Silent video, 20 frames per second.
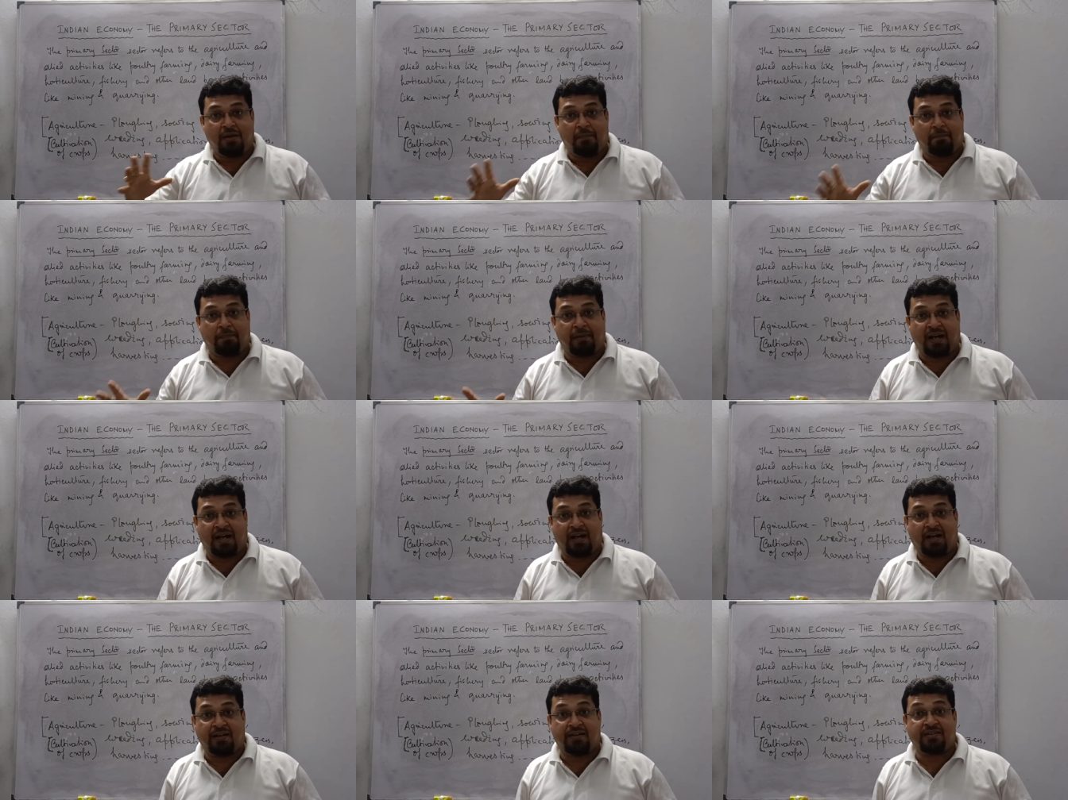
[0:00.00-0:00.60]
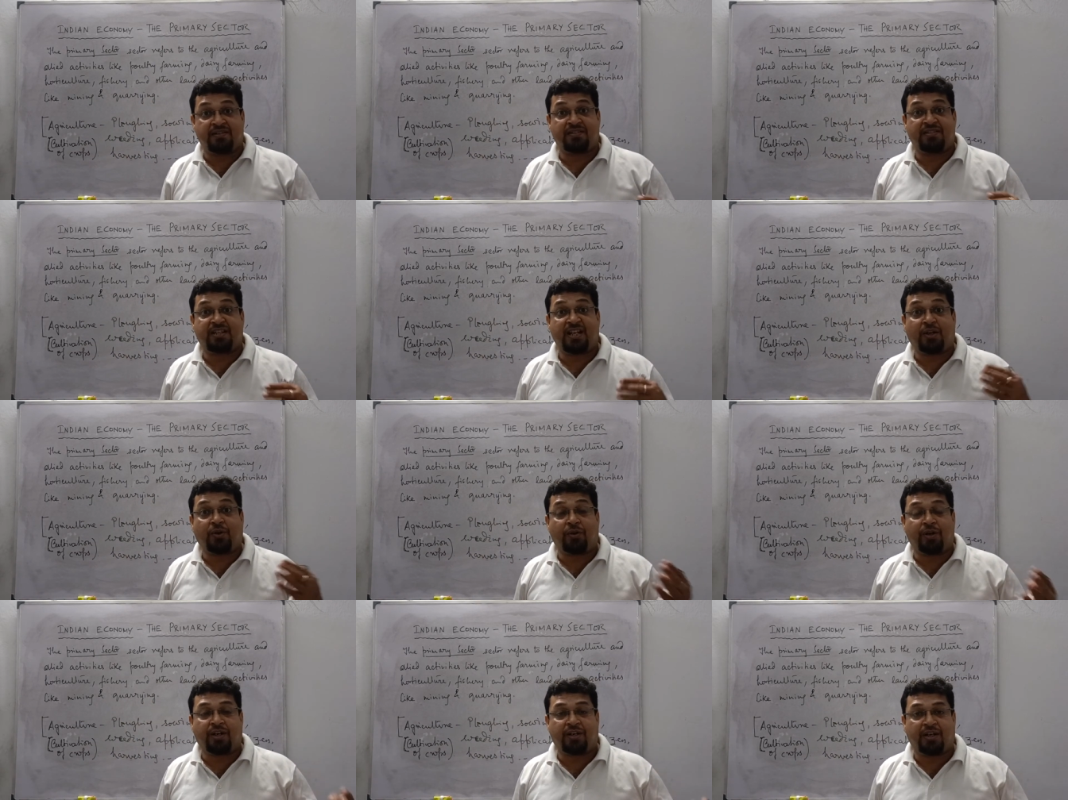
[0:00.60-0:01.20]
plants,
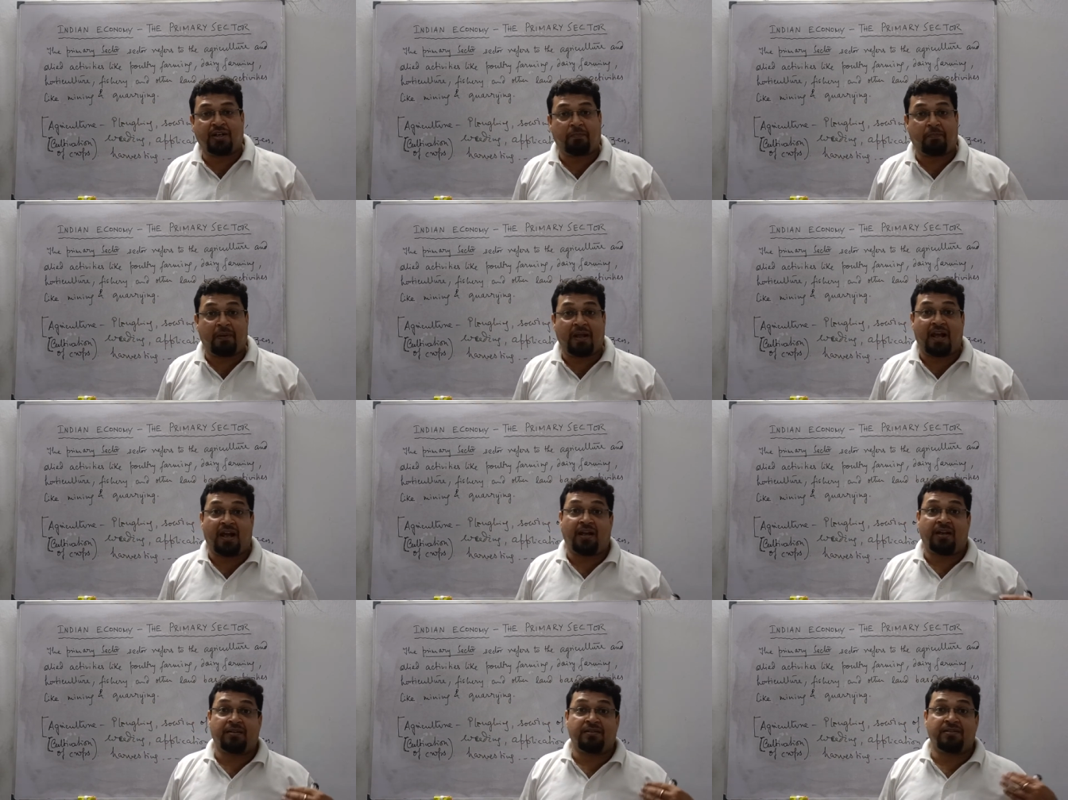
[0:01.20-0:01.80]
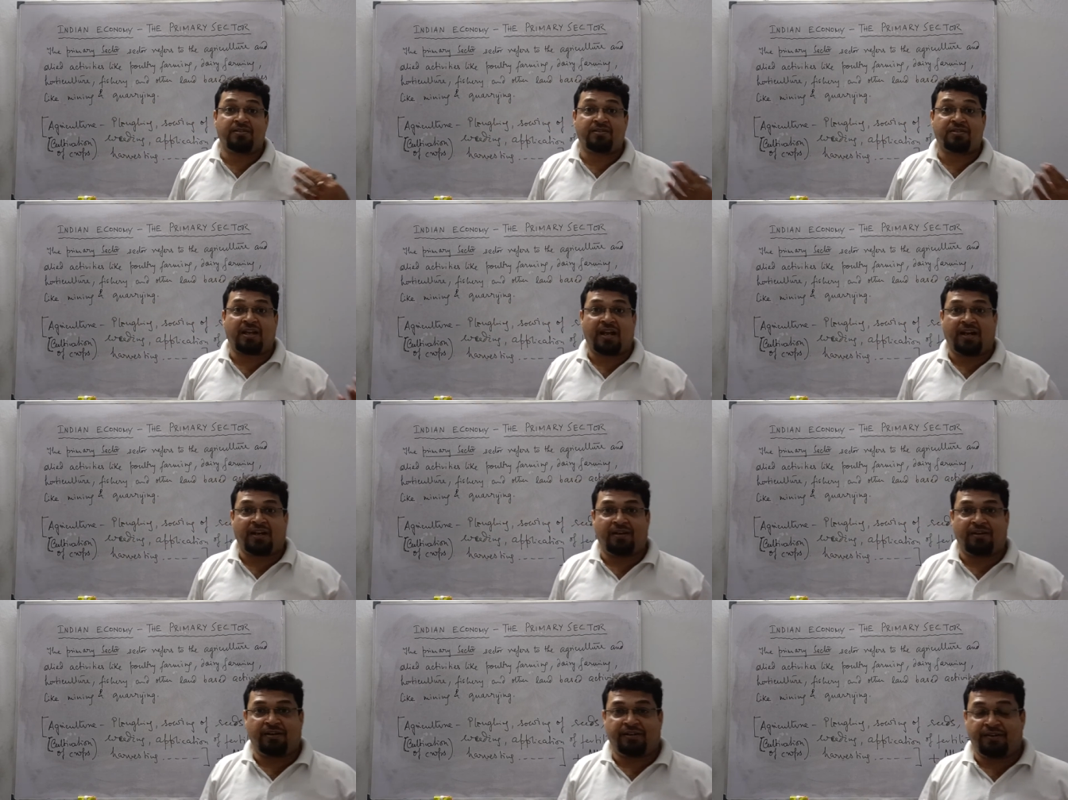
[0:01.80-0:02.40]
decorated plants,
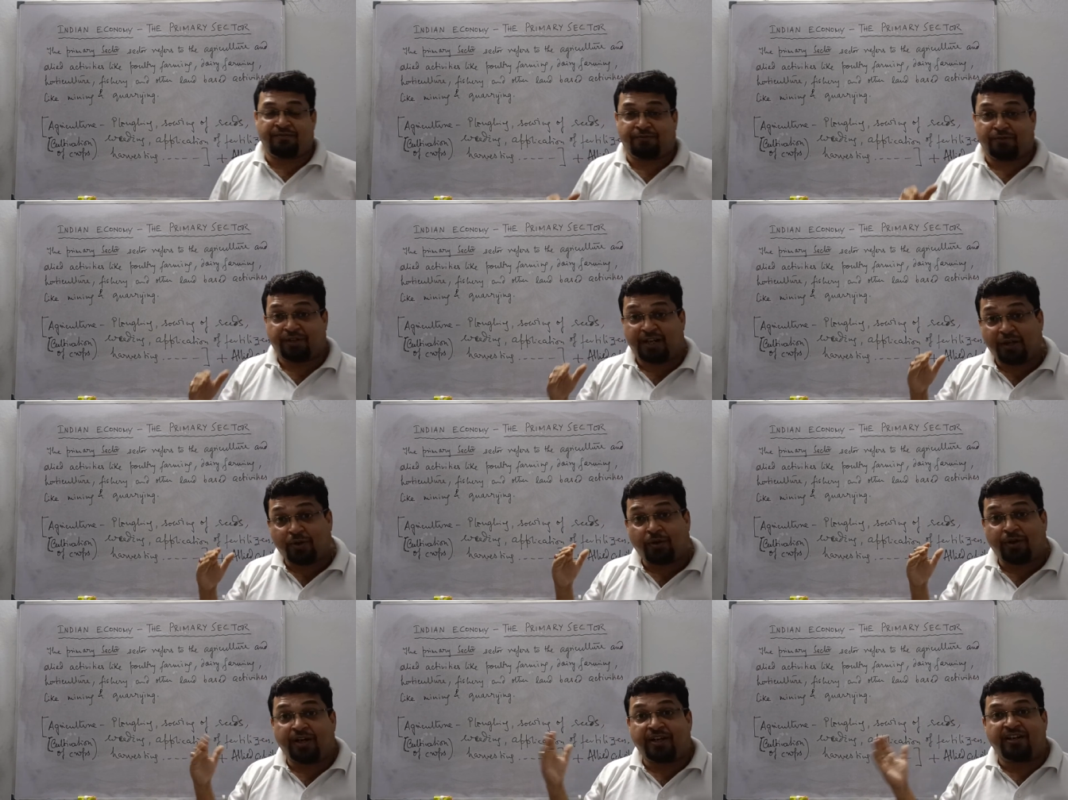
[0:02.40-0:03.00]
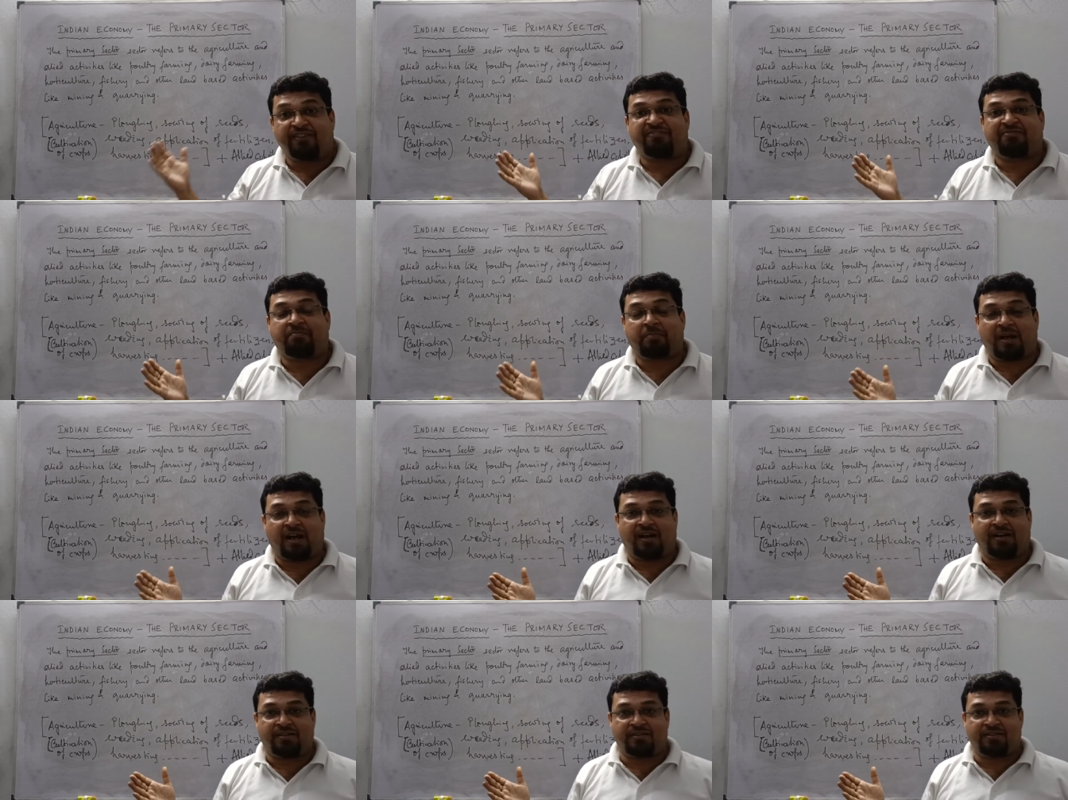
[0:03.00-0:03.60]
and for decorative
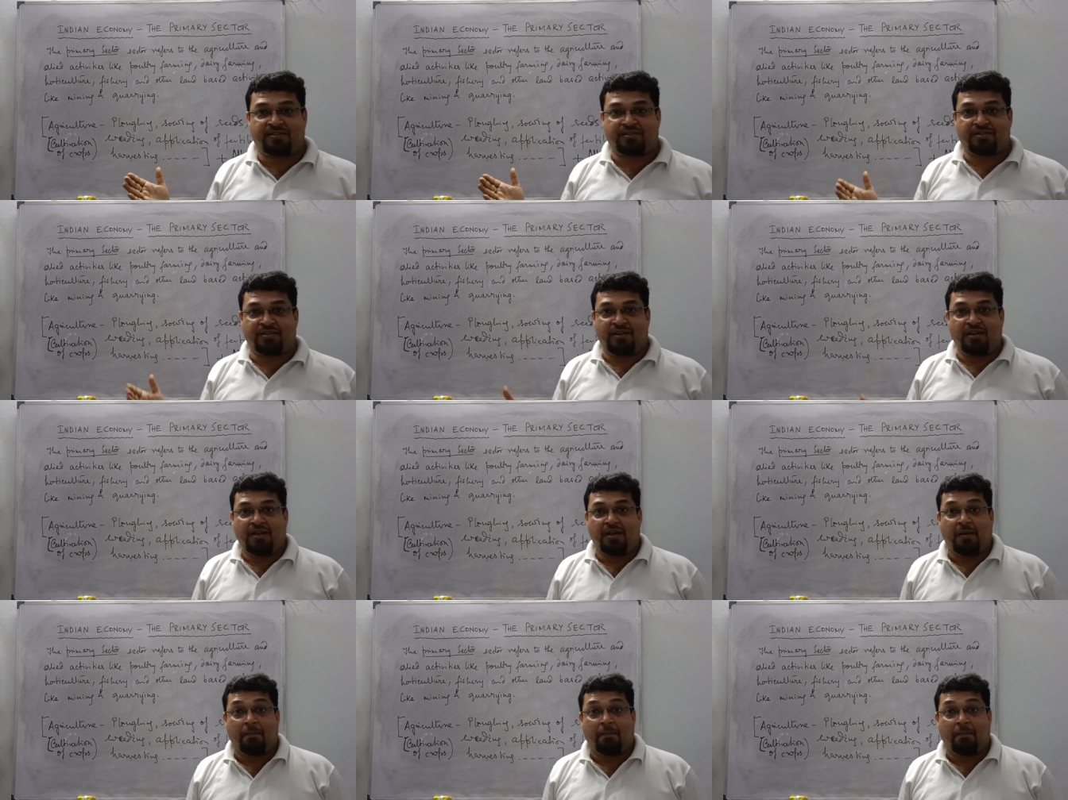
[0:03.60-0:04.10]
plants,